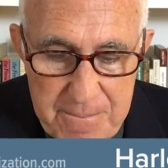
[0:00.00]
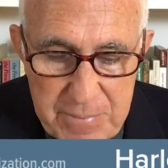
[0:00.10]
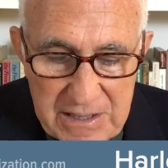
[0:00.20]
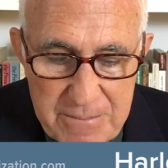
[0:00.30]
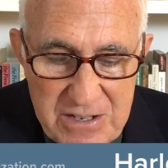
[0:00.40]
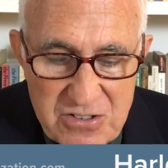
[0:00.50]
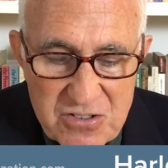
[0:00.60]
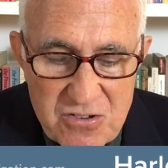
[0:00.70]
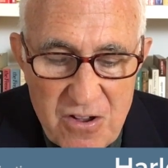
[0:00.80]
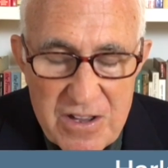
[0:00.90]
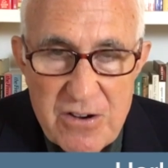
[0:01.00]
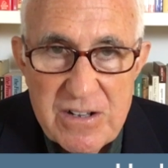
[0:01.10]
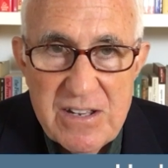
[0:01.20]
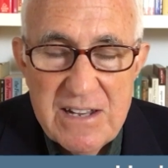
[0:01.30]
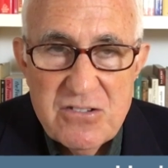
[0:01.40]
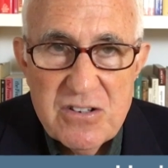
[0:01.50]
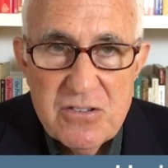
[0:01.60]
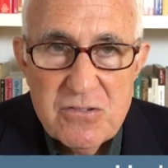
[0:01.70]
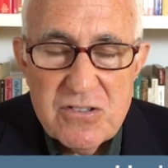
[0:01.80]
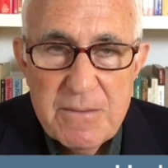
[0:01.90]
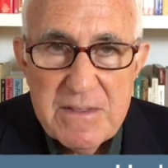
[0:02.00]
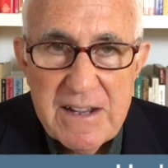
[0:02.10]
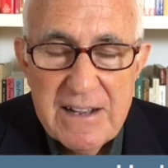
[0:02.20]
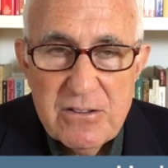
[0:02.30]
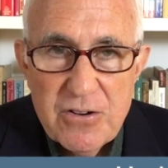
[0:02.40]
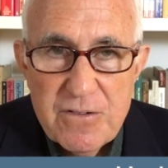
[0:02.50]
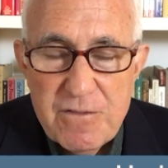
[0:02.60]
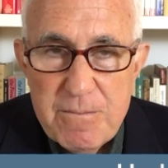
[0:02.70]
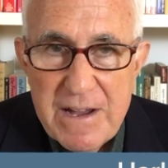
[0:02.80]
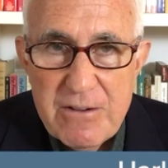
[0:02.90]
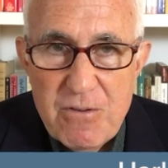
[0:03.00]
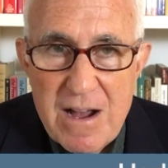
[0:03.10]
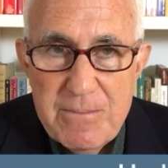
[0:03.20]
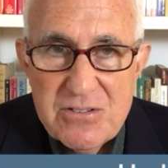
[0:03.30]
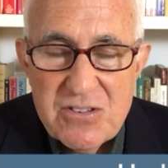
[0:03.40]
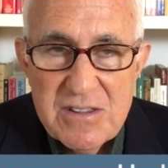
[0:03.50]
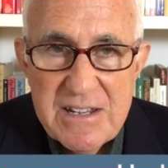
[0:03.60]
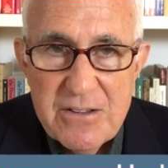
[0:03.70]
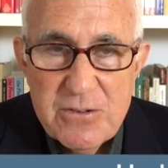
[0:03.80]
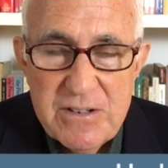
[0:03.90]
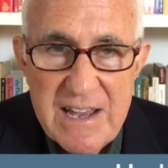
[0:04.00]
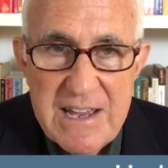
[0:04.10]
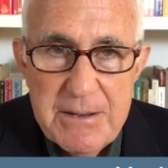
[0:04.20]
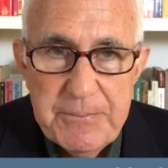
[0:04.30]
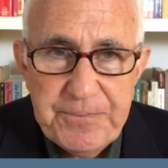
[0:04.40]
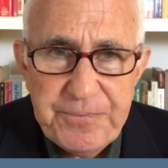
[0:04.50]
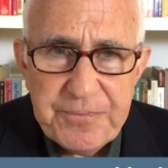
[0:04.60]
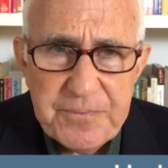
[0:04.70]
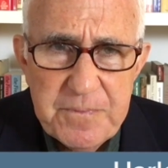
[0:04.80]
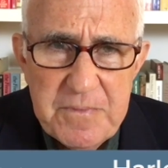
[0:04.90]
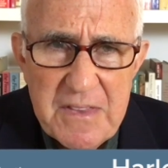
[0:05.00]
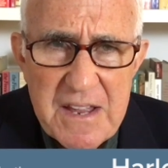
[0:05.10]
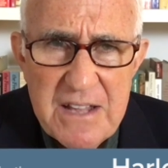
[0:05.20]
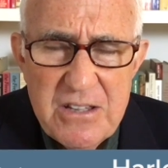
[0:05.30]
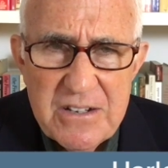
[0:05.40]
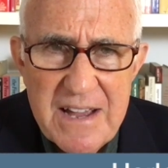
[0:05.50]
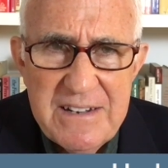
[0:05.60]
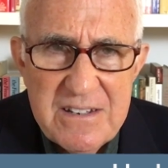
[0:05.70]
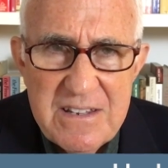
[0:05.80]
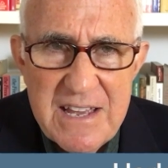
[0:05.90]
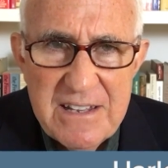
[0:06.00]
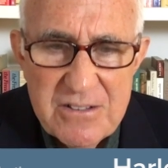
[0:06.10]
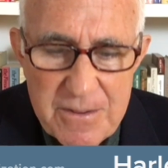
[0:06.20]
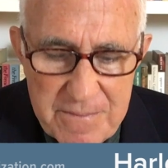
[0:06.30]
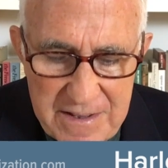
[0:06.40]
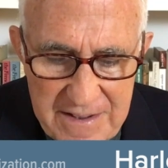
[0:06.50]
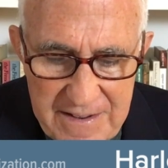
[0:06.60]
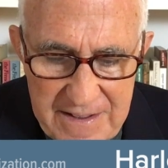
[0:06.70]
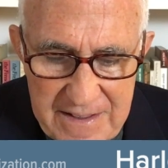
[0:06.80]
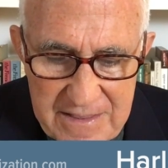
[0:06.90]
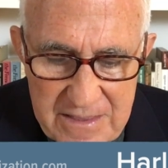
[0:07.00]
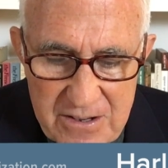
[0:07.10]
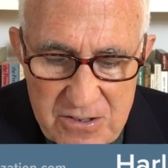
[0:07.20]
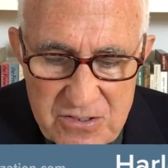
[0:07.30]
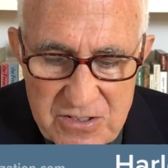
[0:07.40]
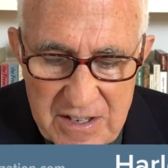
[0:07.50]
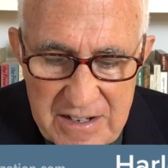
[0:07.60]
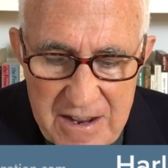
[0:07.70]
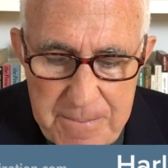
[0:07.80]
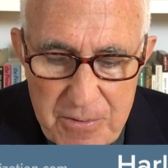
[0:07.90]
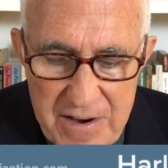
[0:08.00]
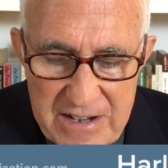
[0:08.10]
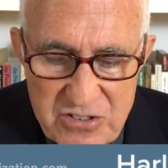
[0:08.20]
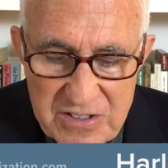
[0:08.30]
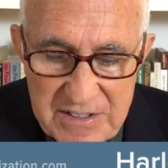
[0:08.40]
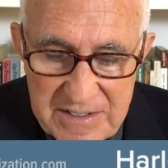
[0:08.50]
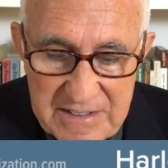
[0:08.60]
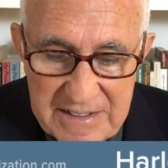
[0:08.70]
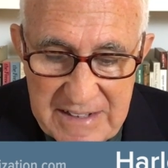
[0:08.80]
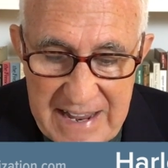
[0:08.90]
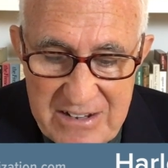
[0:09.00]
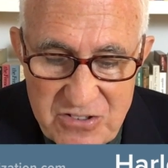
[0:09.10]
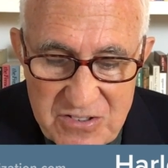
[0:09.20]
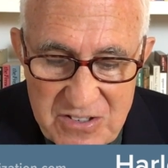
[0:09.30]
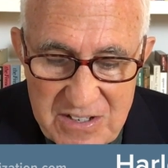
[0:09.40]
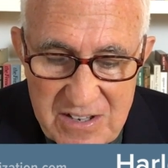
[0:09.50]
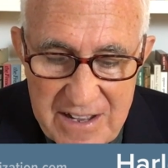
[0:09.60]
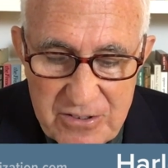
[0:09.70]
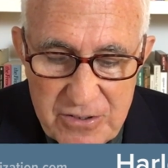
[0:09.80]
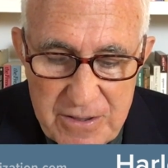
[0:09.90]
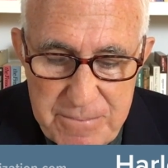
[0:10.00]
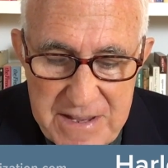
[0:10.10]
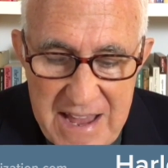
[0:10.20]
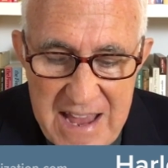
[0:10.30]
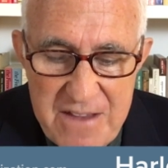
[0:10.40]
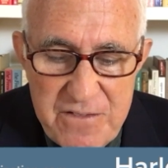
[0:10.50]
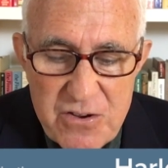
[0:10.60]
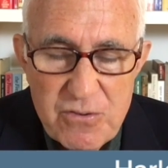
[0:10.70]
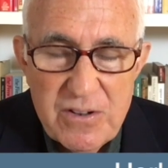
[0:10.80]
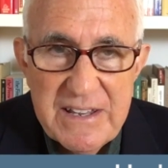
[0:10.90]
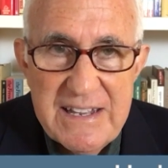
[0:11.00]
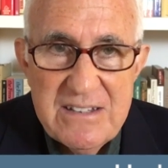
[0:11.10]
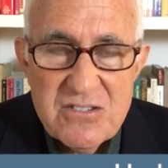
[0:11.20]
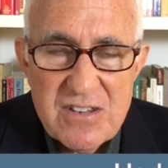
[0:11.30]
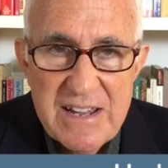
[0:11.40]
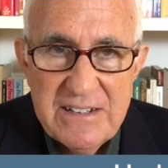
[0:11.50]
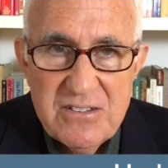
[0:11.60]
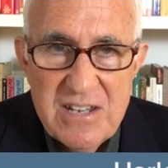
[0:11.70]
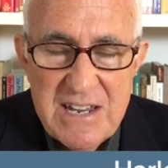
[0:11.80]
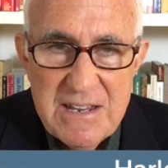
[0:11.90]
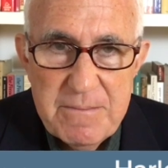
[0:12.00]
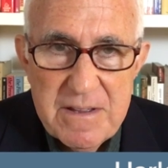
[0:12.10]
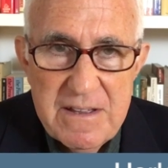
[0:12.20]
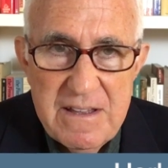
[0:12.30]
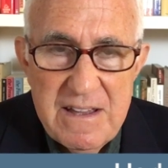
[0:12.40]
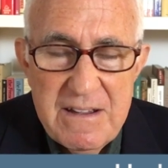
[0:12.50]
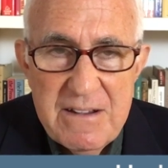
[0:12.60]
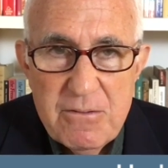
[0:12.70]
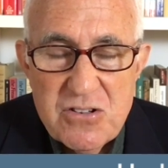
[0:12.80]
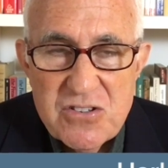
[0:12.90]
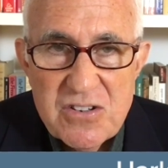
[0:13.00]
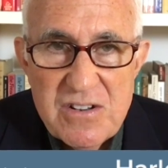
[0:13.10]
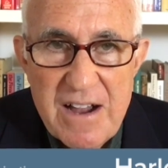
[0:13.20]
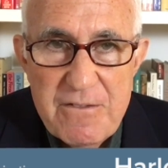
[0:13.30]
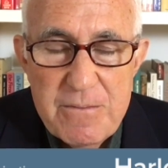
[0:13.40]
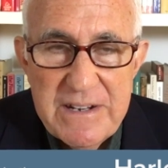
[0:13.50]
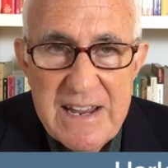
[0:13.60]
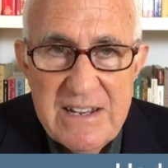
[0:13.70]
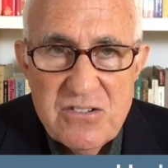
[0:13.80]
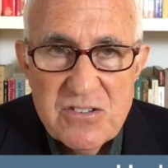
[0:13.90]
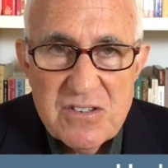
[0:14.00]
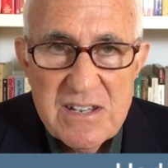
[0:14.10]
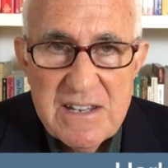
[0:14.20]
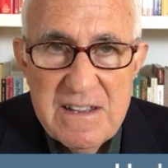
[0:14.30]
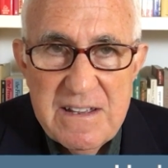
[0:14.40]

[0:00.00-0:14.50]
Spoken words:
But let me just call your attention to something I learned from Mike Robinson the other day. In the United Kingdom, there's an operation, an agency titled the Behavioral Insight Team, which is a government agency